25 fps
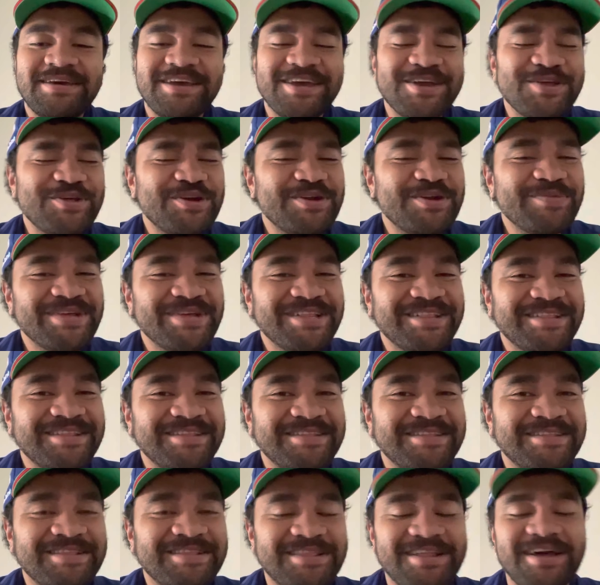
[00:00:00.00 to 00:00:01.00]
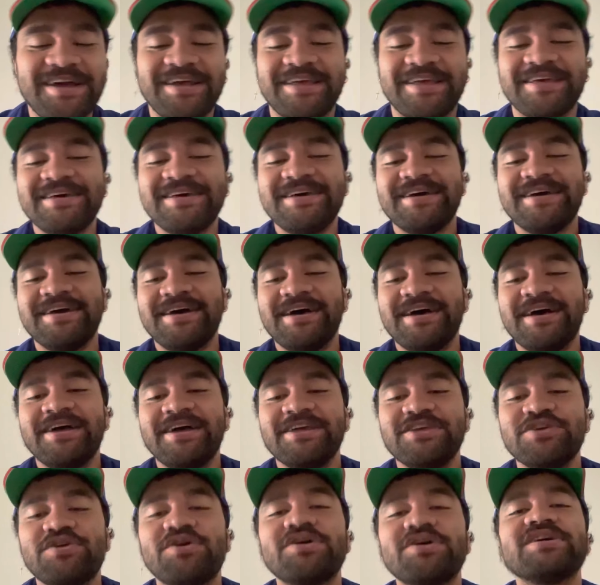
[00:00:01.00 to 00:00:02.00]
You know what I mean? Like,
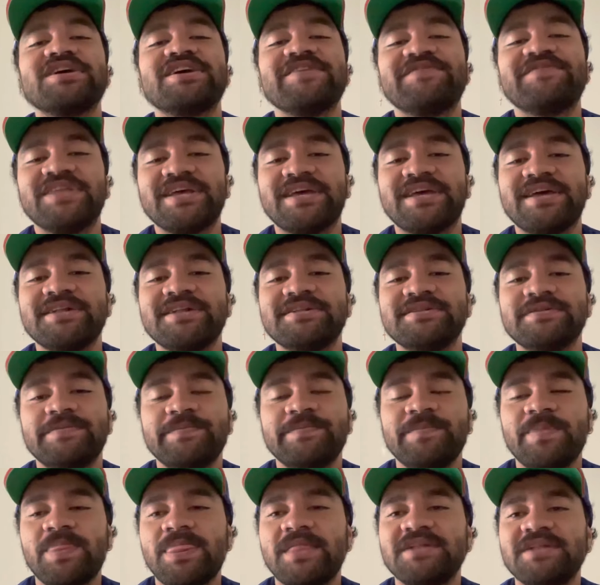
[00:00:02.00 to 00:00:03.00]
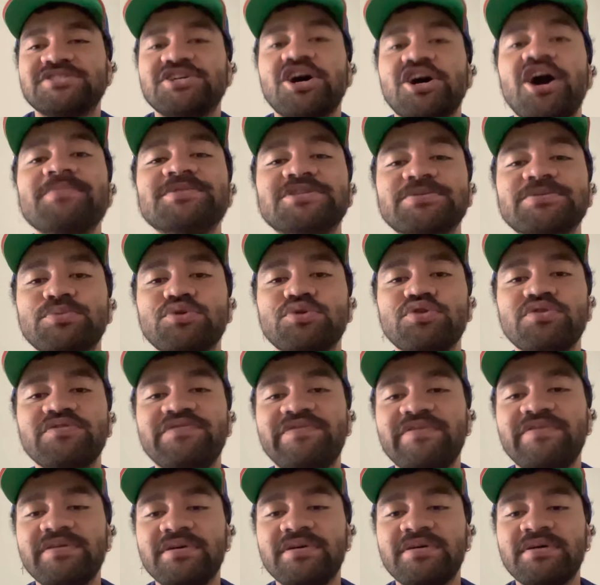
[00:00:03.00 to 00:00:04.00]
you got to give the kid time to move
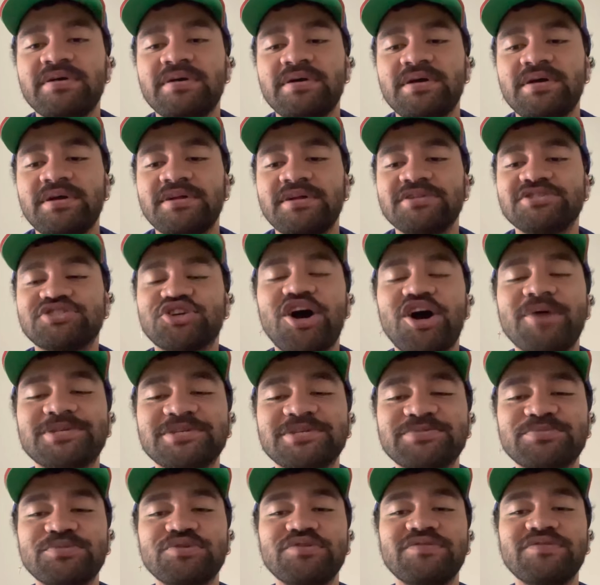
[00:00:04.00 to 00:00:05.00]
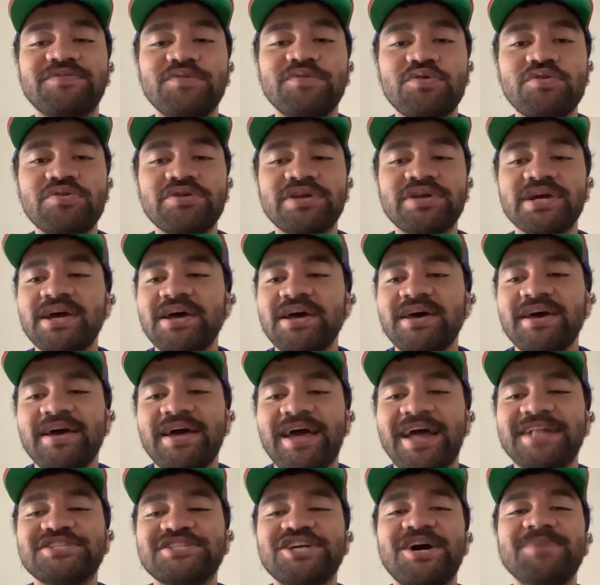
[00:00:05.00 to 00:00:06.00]
forward,
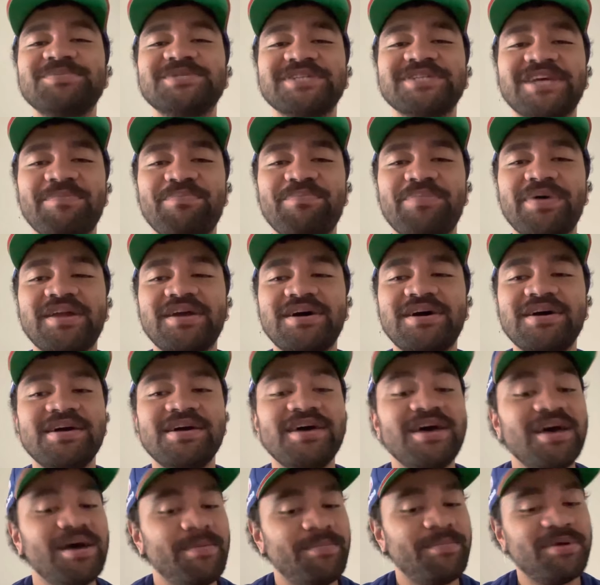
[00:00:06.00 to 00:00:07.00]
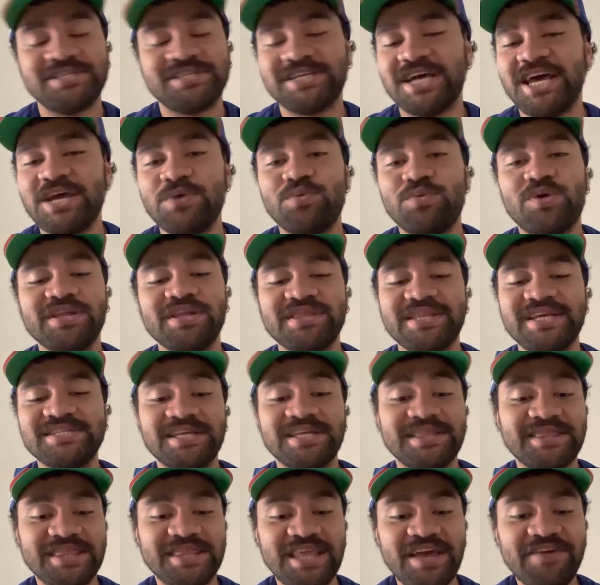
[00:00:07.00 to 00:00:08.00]
and time to get better. But I tell you what, these
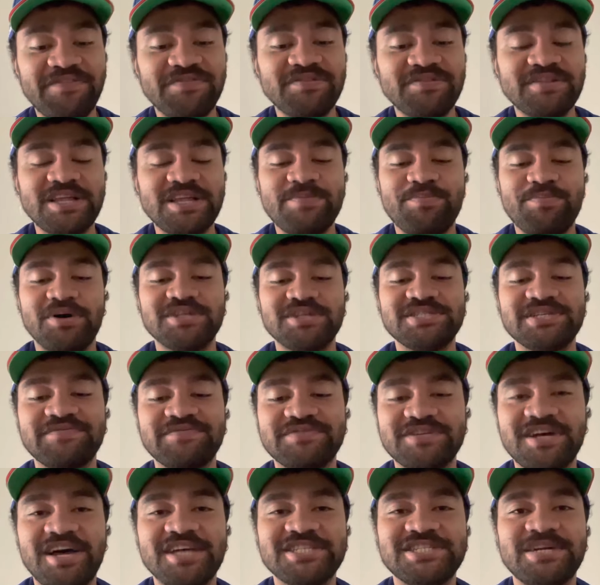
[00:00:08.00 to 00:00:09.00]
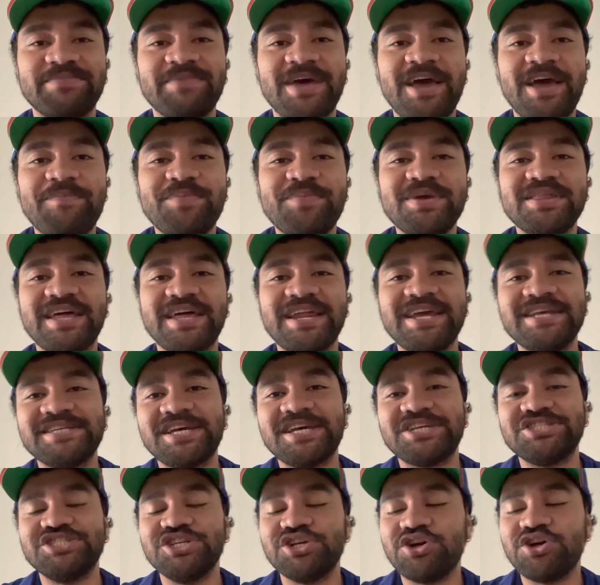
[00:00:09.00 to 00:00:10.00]
are definitely positive signs, and I'm happy that he's
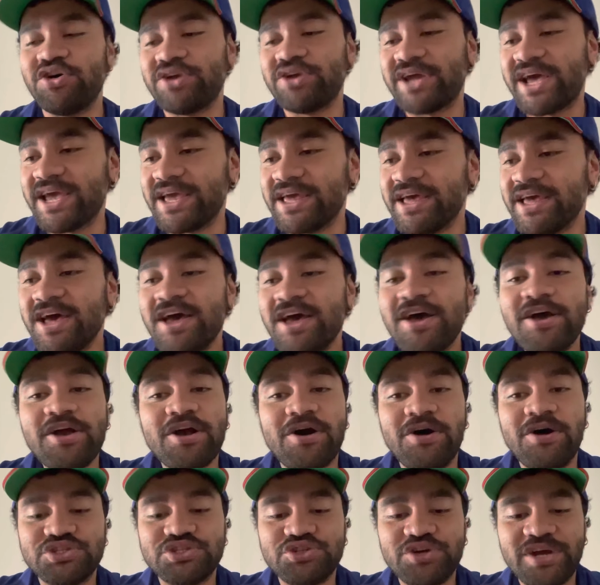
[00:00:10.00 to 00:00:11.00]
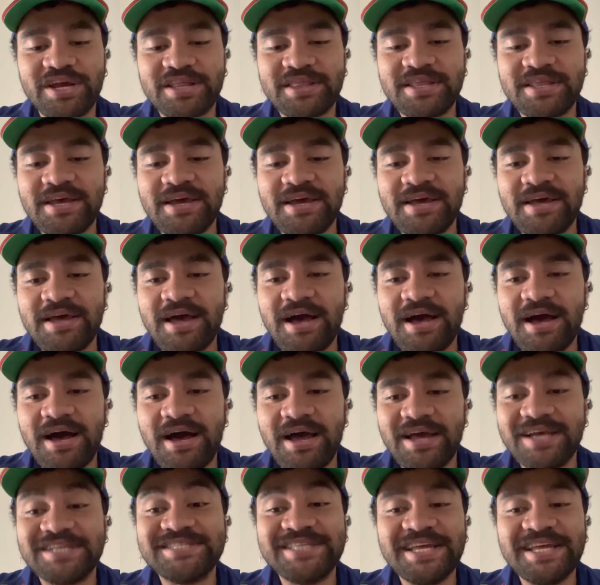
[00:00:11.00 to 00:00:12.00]
actually got a contract
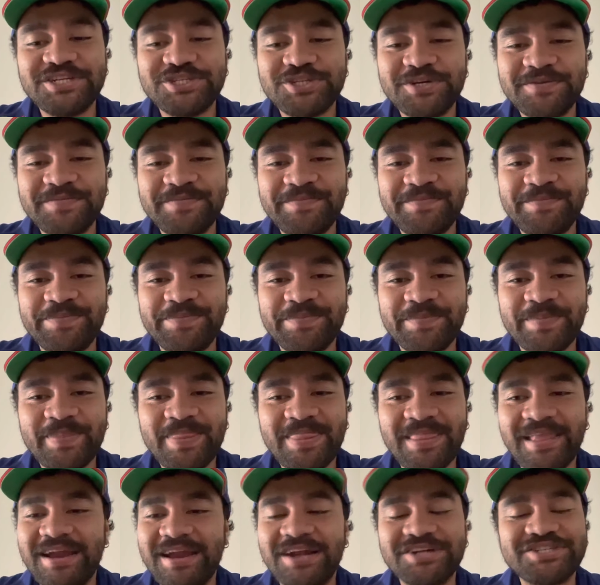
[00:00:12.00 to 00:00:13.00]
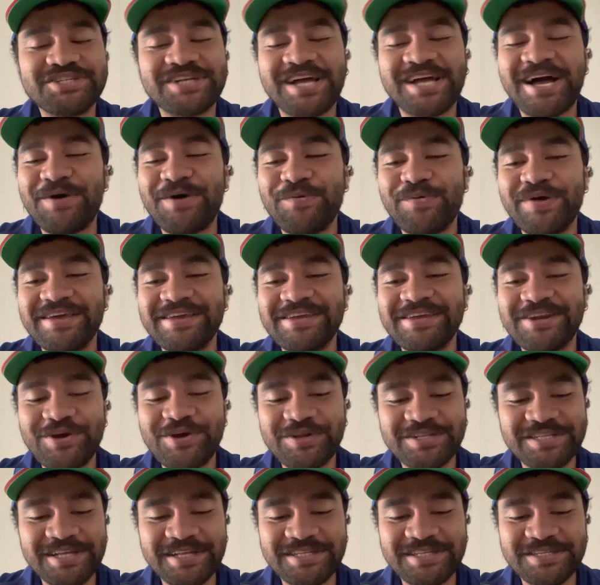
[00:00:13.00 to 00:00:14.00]
extension. And I just can't wait, you know,
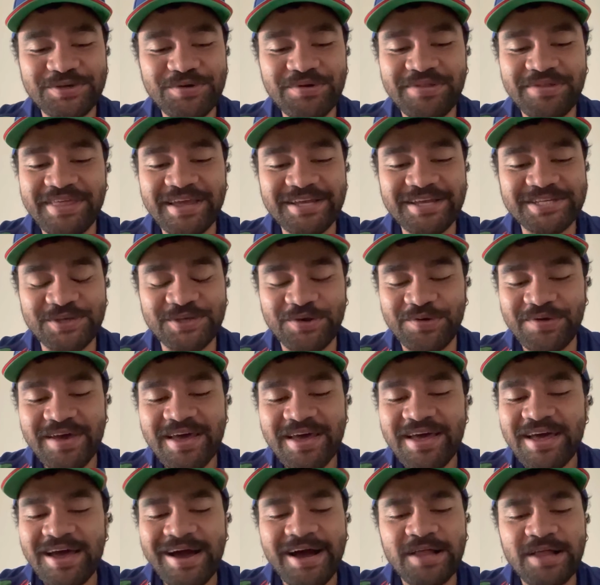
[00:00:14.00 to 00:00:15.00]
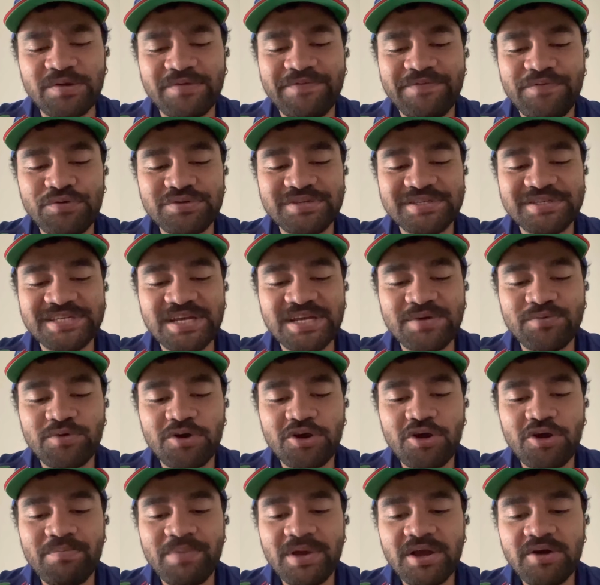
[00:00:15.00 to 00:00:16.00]
it's a good thing. So I look forward to seeing
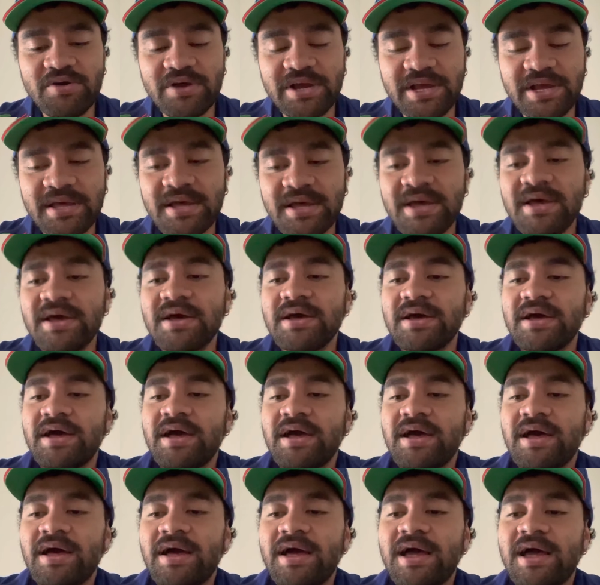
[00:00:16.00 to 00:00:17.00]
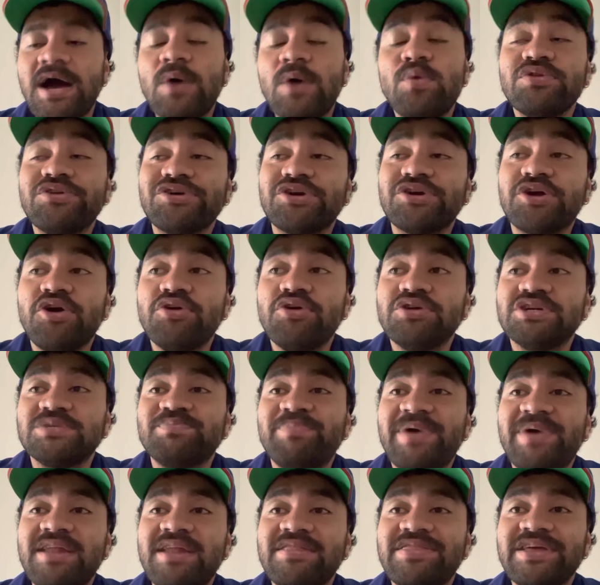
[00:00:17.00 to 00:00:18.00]
Rocco Berry. How will the coach
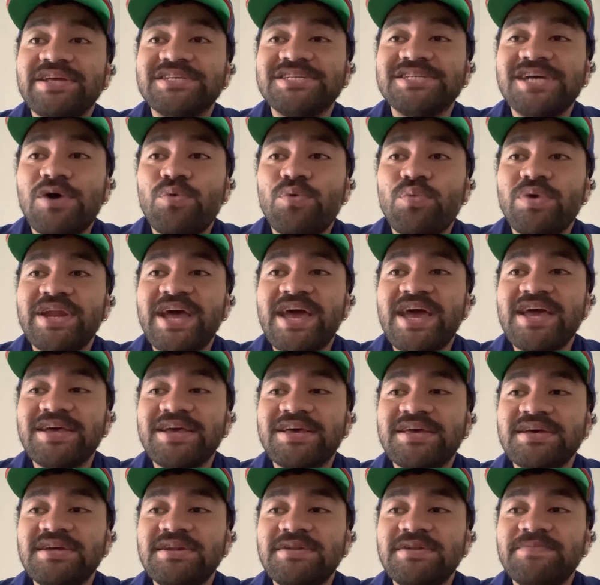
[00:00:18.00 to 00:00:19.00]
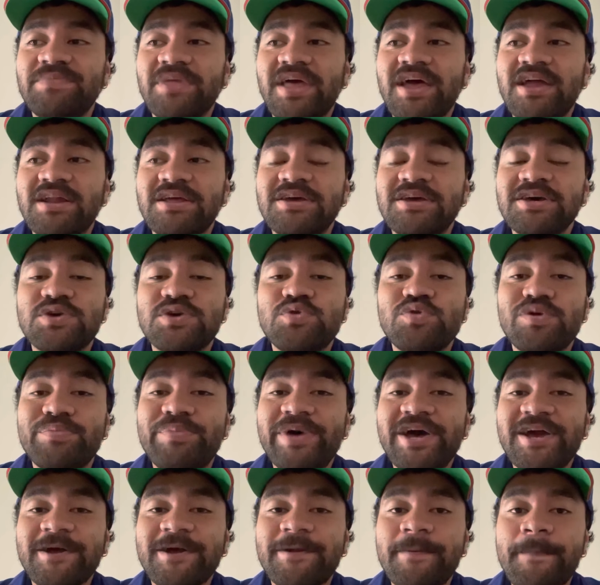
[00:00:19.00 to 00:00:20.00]
pan things up when Aitken and Hiku are
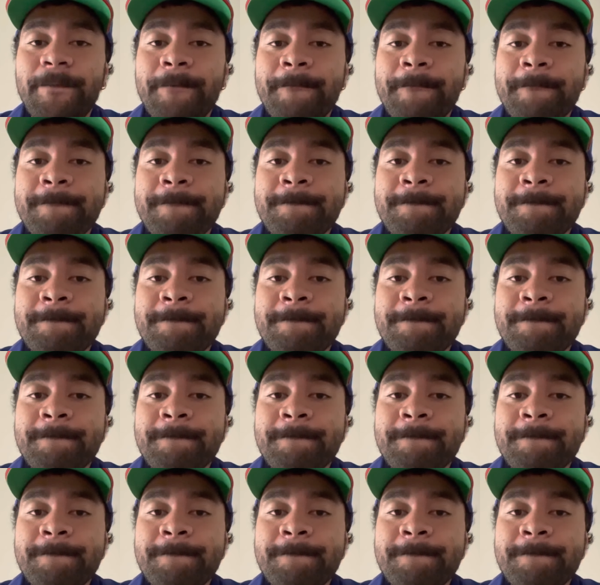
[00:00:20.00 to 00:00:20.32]
back?